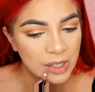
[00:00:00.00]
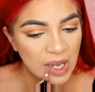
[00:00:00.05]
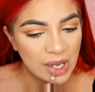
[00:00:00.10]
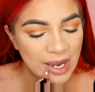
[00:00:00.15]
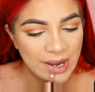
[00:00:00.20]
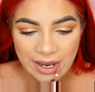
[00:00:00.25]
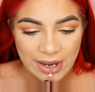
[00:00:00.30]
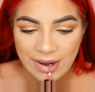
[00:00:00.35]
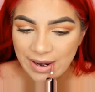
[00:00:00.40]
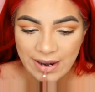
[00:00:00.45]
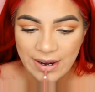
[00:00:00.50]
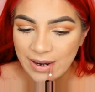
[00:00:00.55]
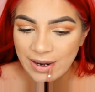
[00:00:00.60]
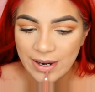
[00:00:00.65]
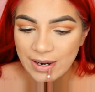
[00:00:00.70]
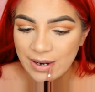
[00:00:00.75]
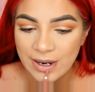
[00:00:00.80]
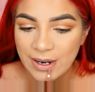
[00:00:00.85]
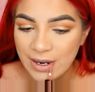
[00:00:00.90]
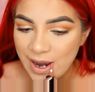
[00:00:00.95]

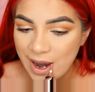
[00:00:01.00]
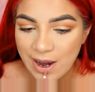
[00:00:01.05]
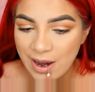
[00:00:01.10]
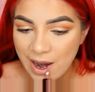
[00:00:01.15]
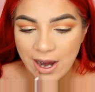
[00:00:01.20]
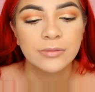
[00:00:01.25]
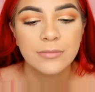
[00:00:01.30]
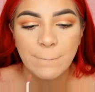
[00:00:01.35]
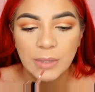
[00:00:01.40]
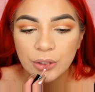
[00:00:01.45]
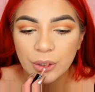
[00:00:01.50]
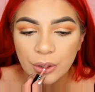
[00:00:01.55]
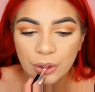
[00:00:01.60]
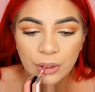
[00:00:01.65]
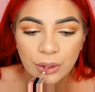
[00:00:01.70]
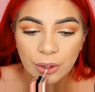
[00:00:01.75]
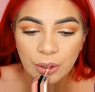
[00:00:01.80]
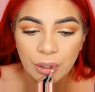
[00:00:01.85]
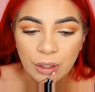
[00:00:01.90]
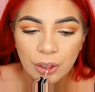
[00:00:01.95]
I'm not
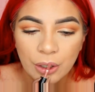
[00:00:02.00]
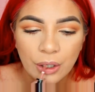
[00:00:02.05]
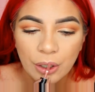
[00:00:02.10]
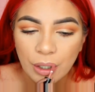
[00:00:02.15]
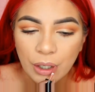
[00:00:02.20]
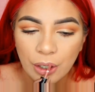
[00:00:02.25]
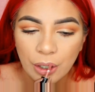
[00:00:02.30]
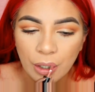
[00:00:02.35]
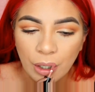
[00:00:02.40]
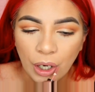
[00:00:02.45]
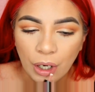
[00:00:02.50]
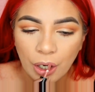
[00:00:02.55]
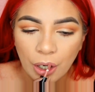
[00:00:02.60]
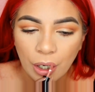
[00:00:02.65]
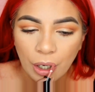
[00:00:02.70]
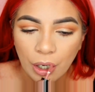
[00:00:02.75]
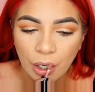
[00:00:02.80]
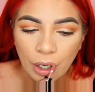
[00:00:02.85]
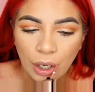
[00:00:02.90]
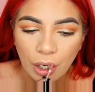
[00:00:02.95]
sure the
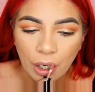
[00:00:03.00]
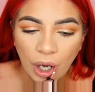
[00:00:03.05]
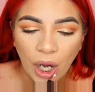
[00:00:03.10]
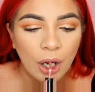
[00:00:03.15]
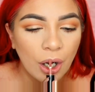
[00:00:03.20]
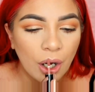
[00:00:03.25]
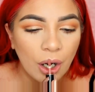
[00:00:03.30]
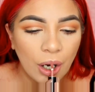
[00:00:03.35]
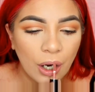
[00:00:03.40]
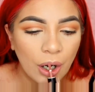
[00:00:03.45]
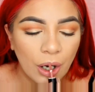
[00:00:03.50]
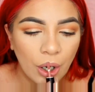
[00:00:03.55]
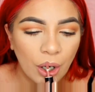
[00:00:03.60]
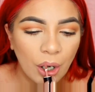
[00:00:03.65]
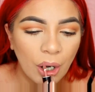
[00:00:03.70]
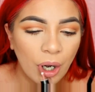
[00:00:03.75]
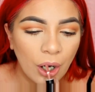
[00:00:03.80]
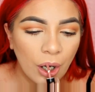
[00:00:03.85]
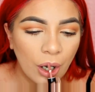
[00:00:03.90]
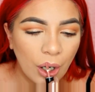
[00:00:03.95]
shade.
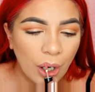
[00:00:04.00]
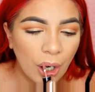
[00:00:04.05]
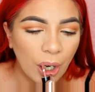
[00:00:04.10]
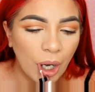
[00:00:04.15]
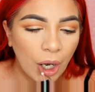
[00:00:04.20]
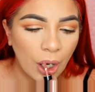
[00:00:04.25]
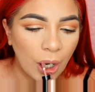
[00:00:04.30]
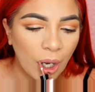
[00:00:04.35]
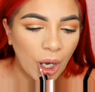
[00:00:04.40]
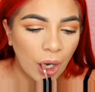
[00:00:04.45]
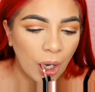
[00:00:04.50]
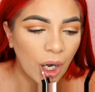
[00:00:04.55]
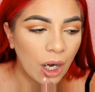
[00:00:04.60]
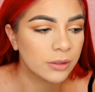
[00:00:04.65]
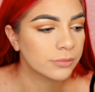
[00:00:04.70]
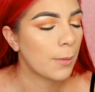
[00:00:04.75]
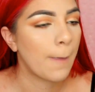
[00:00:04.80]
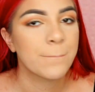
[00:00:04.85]
I gotta